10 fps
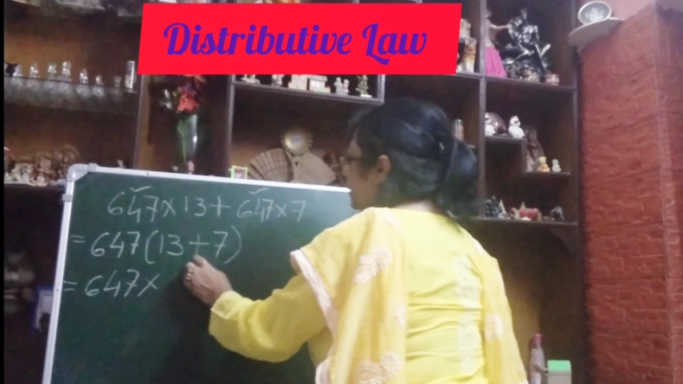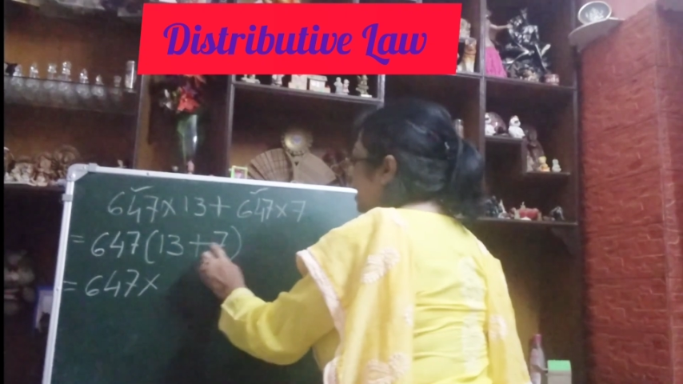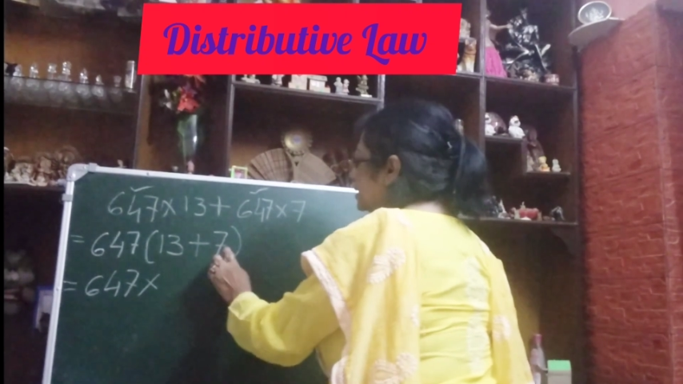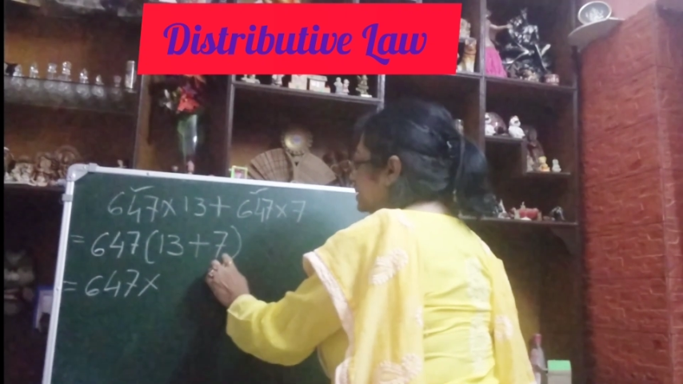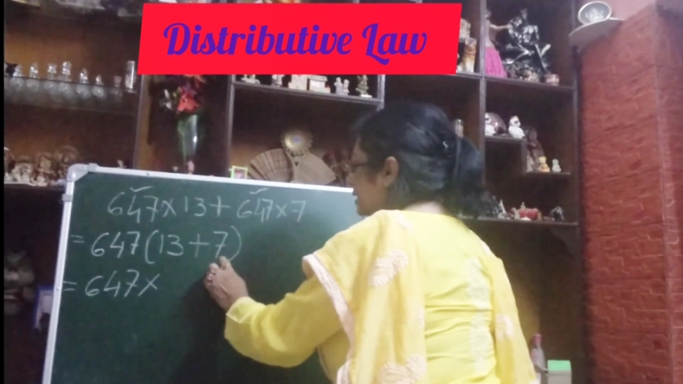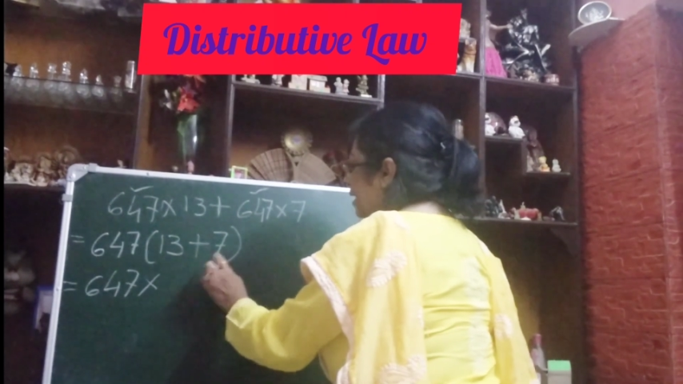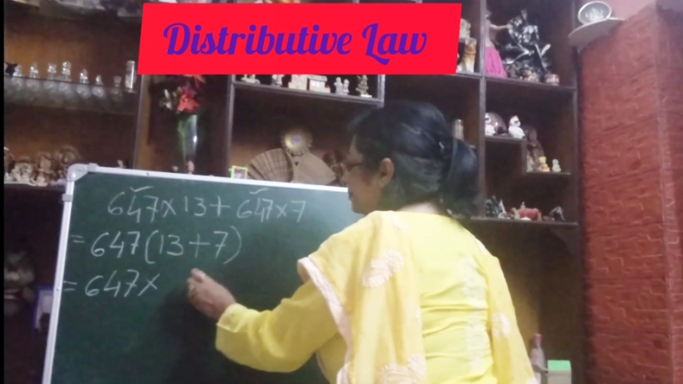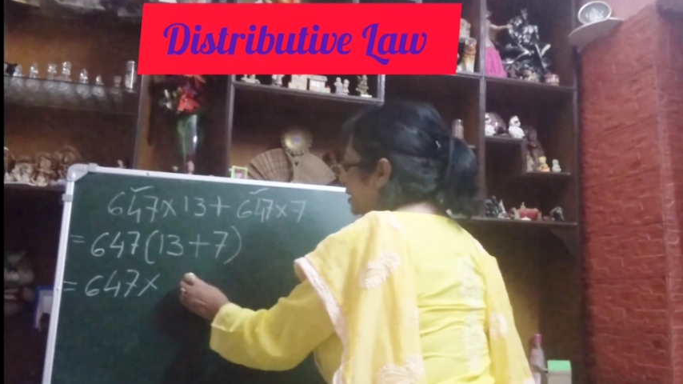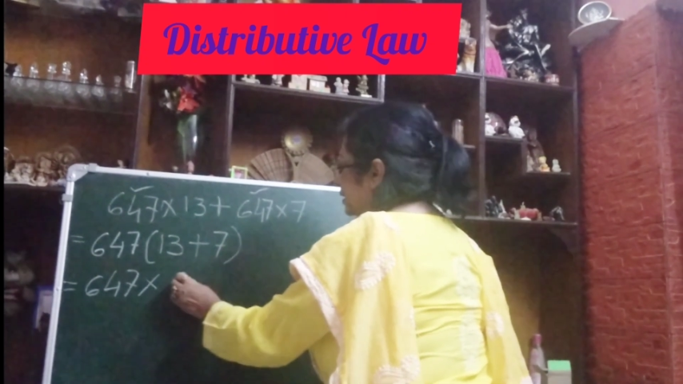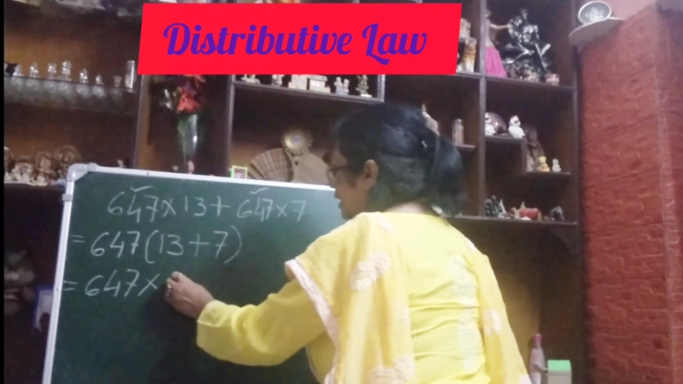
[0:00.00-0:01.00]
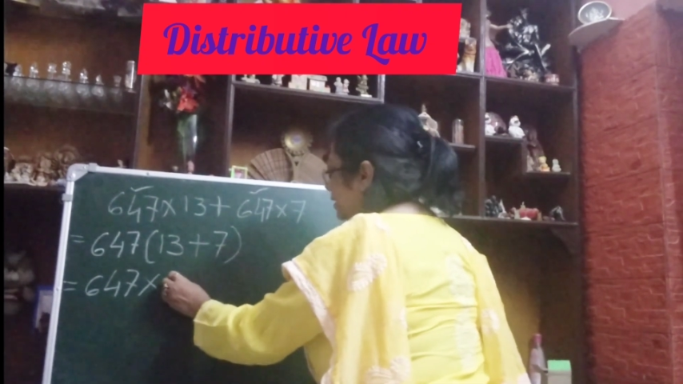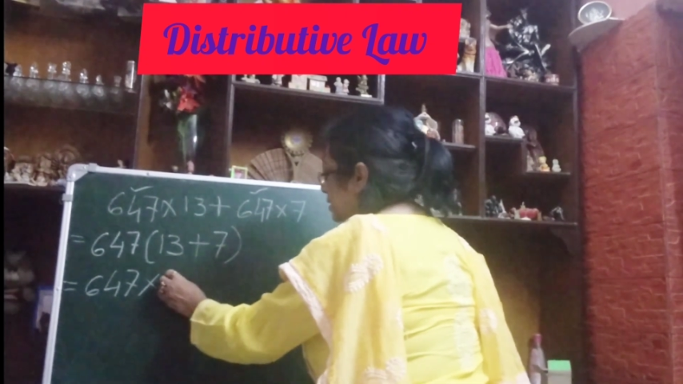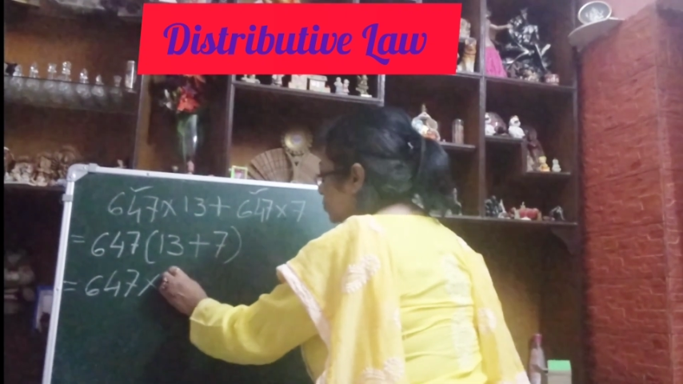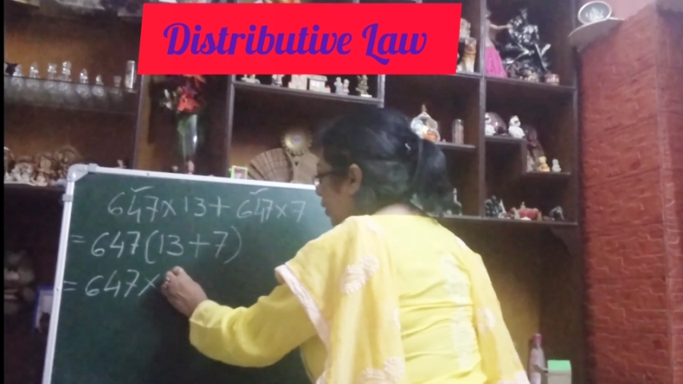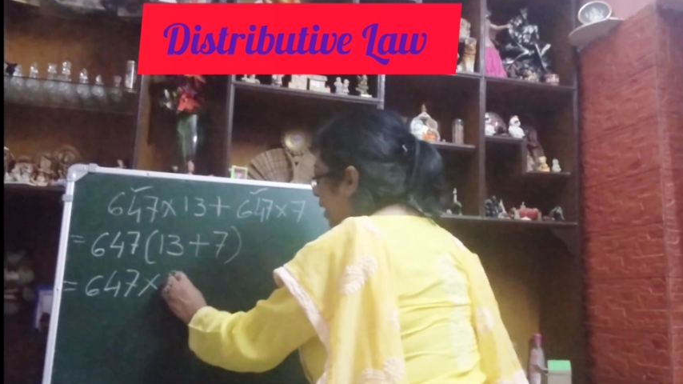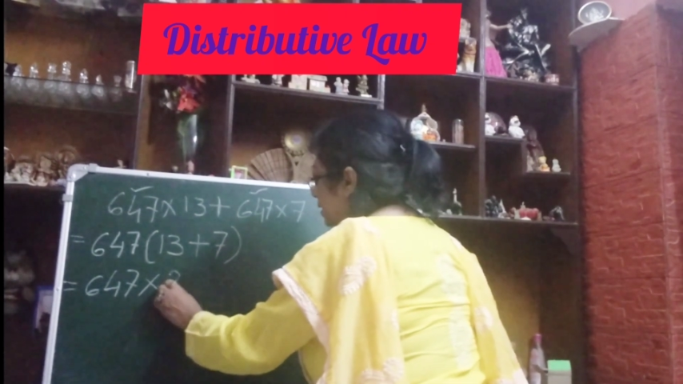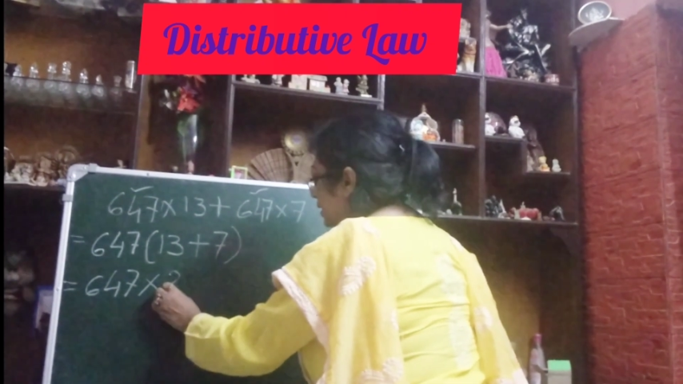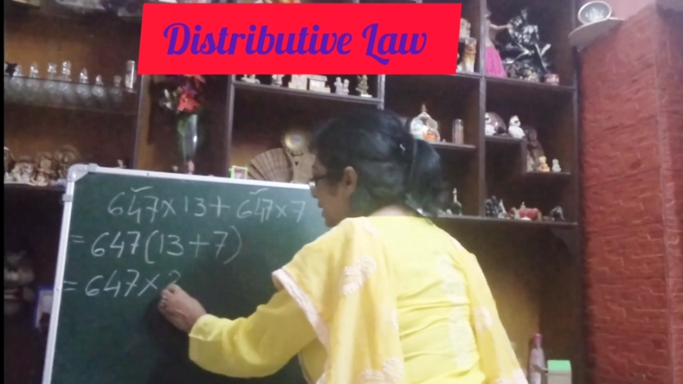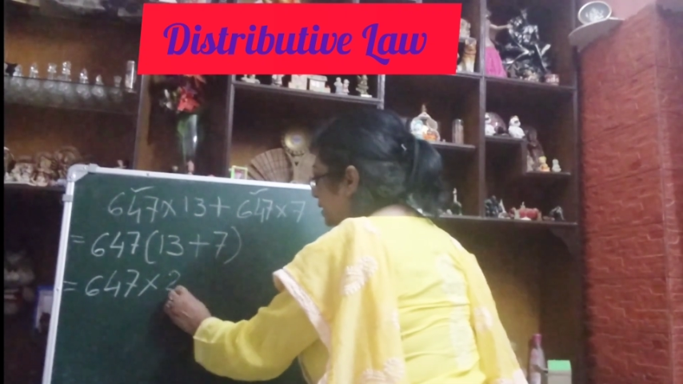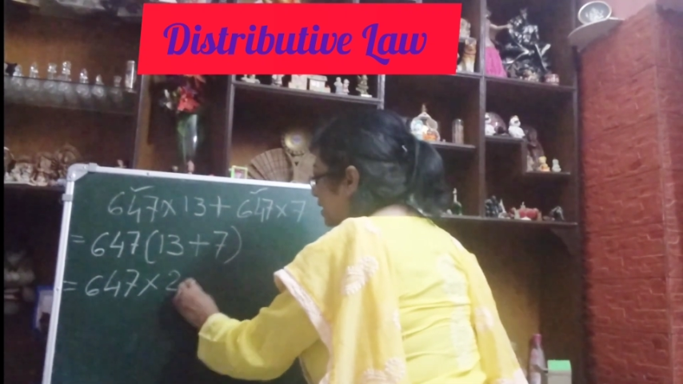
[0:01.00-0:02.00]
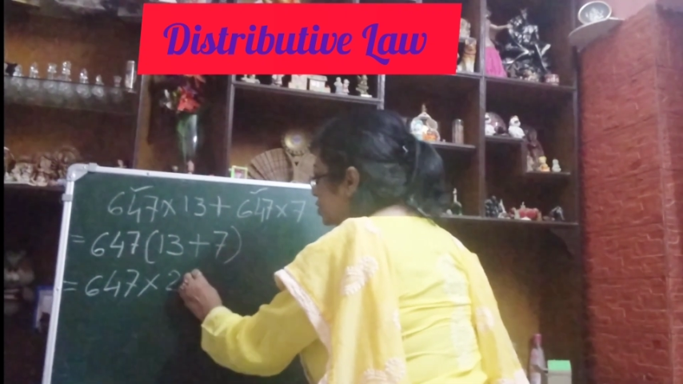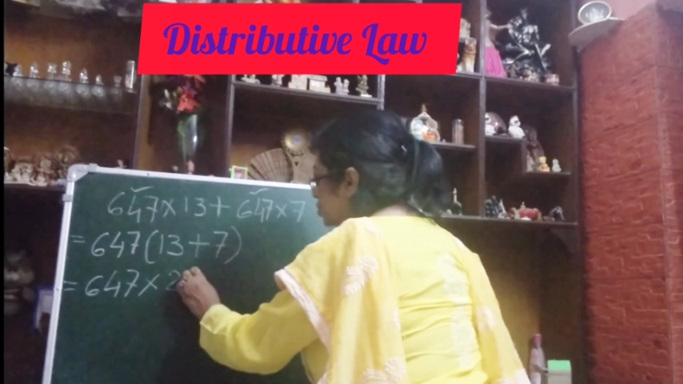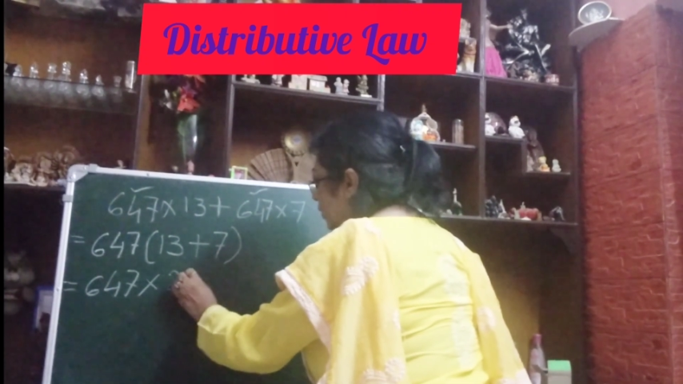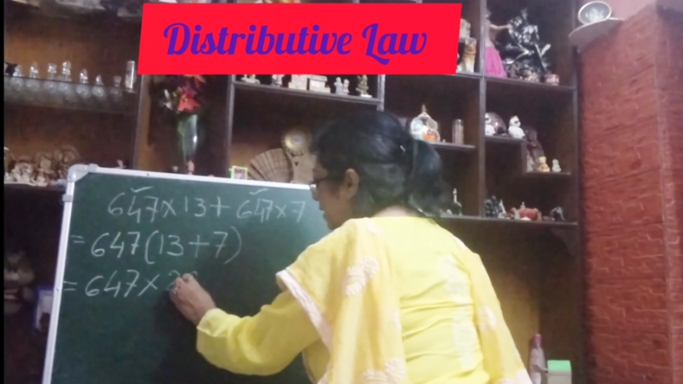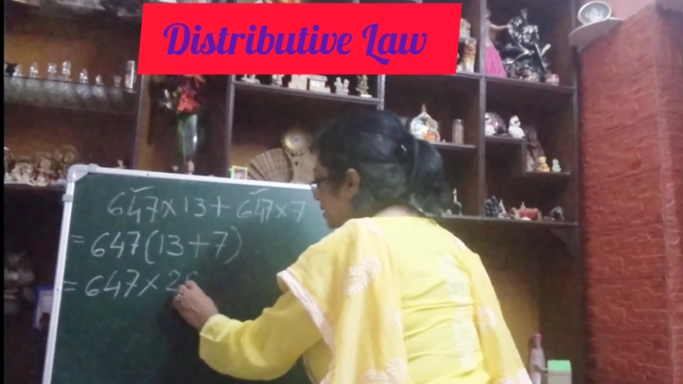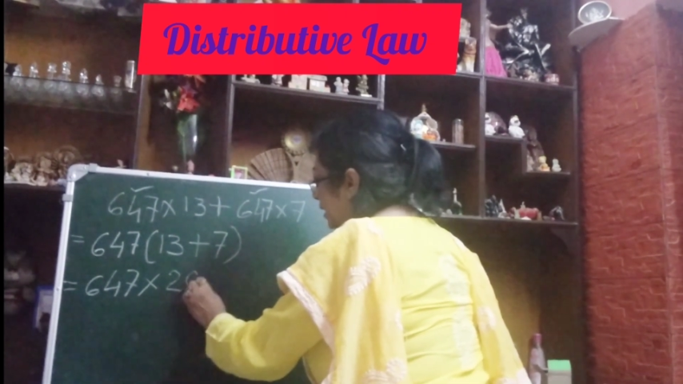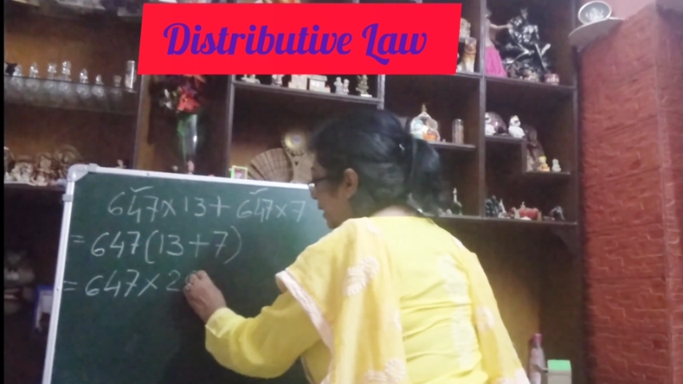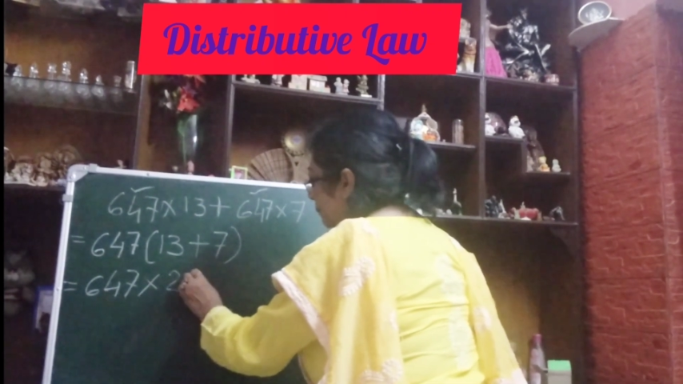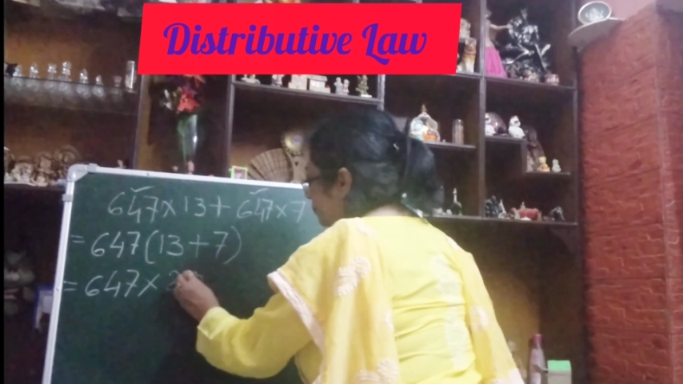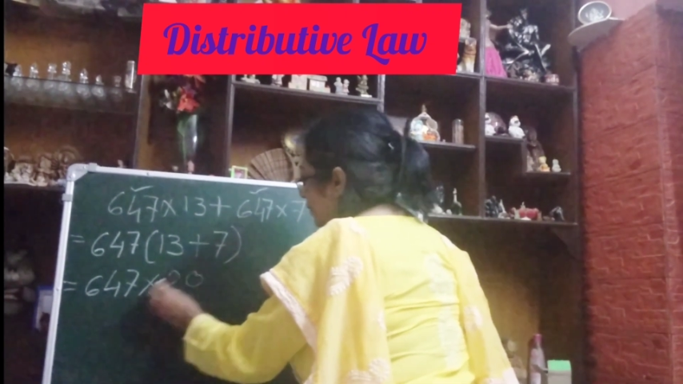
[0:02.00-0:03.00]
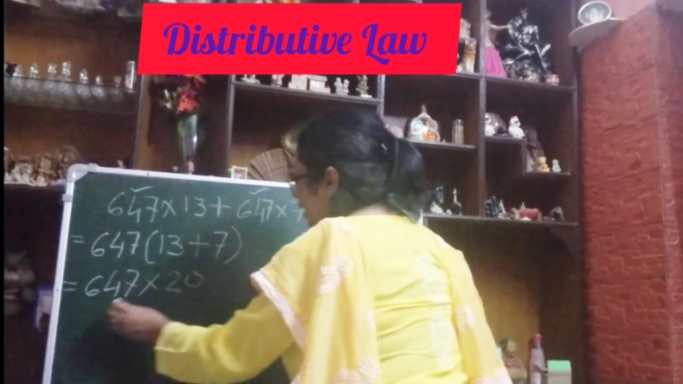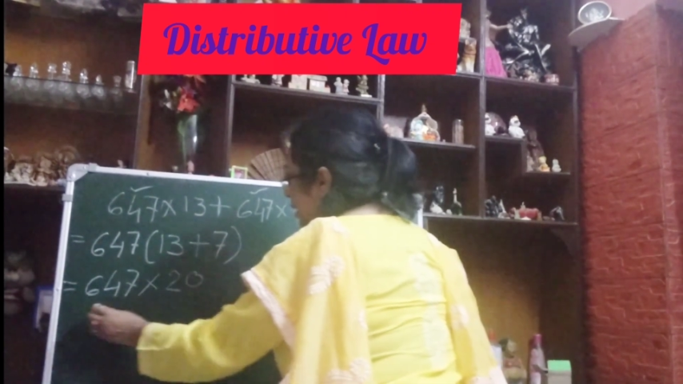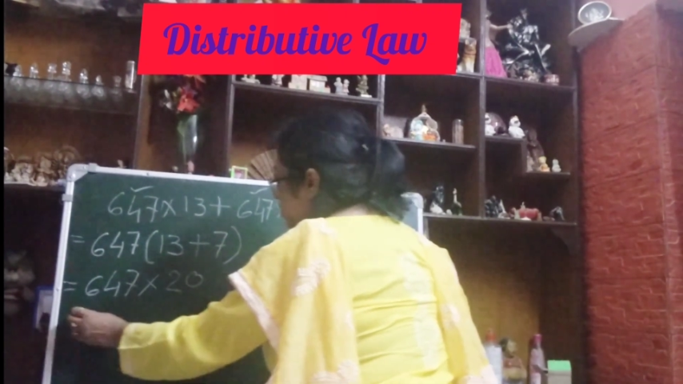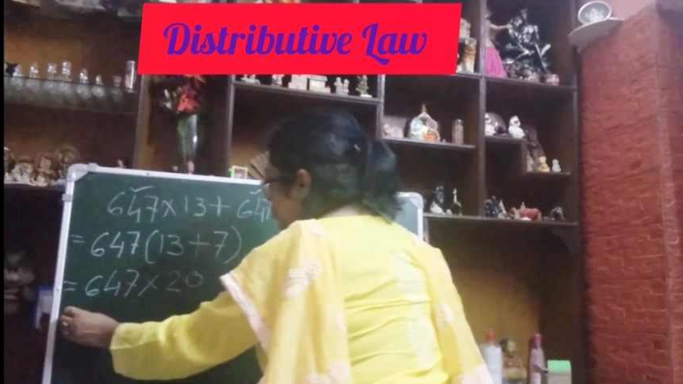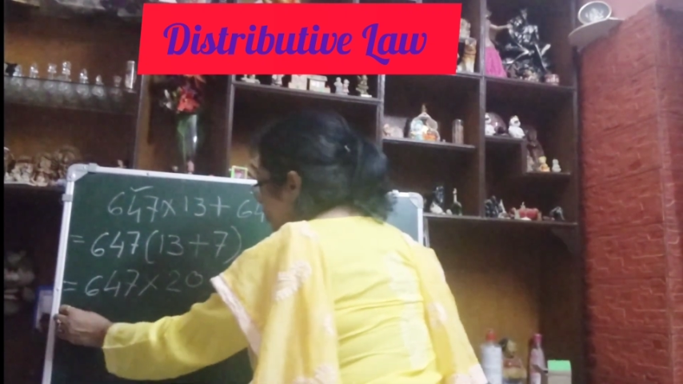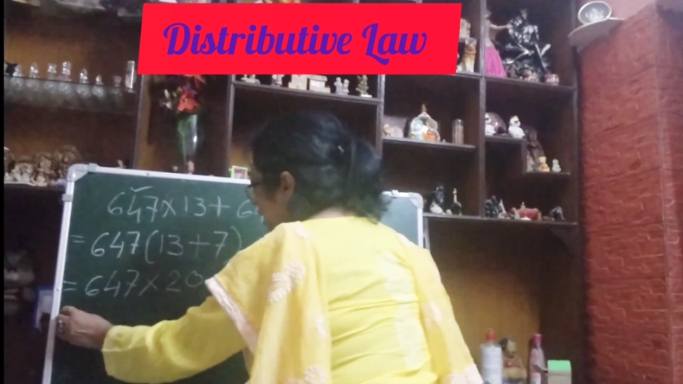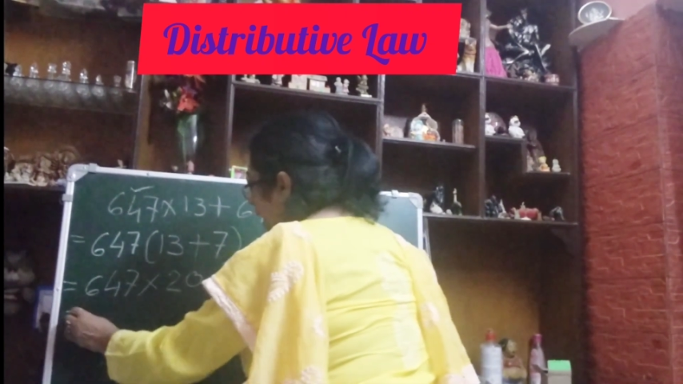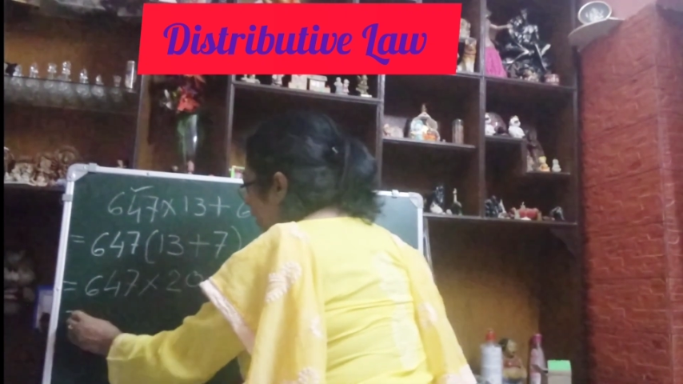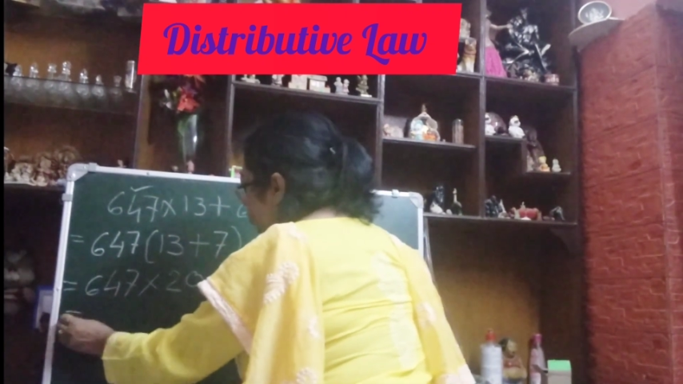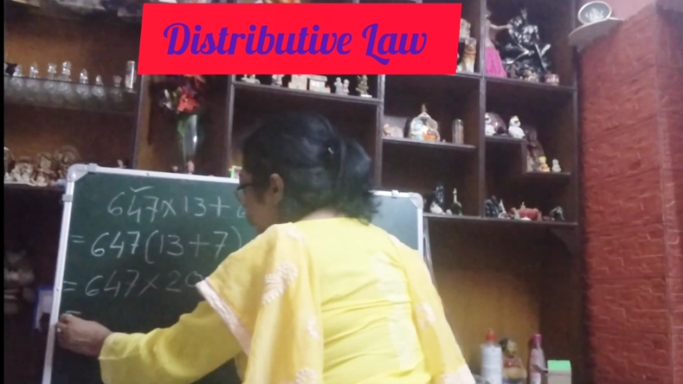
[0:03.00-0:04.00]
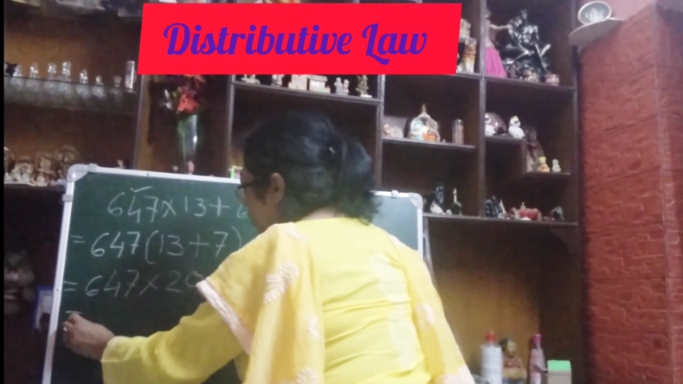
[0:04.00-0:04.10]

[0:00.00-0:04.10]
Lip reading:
[unreadable: no face in view]